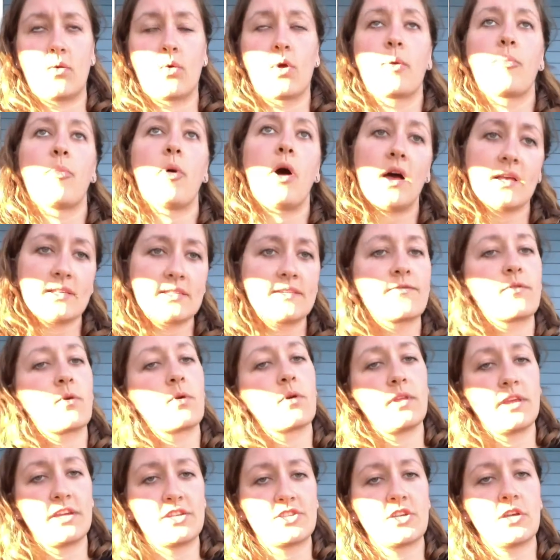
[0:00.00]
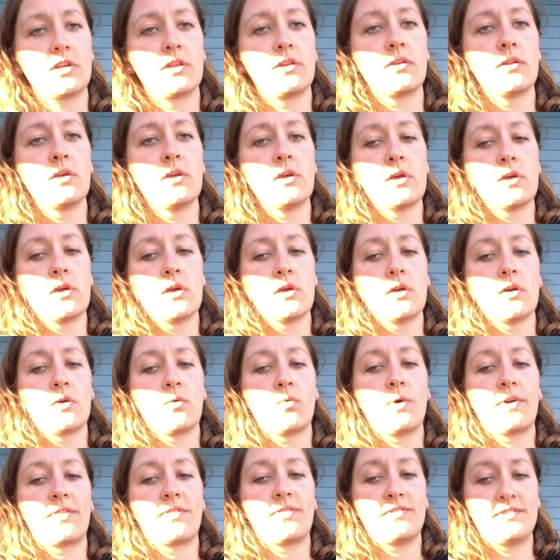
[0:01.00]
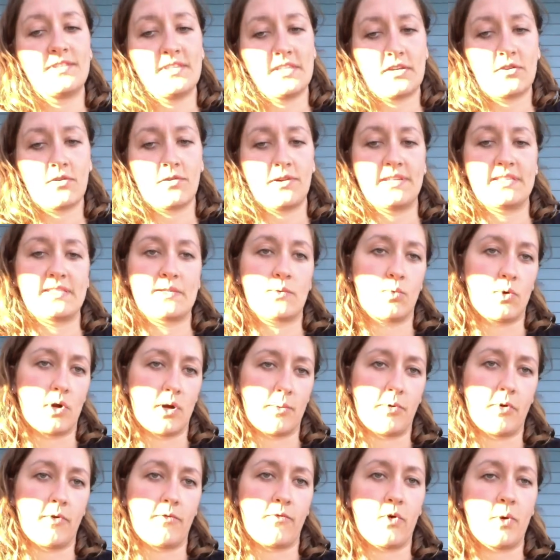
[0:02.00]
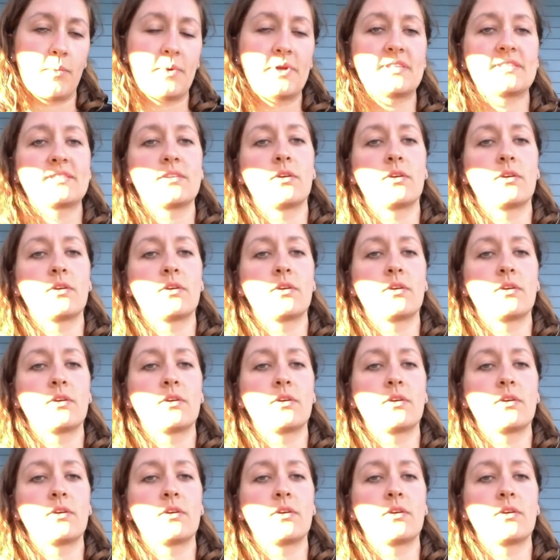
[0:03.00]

positive correlation with decreased work performance.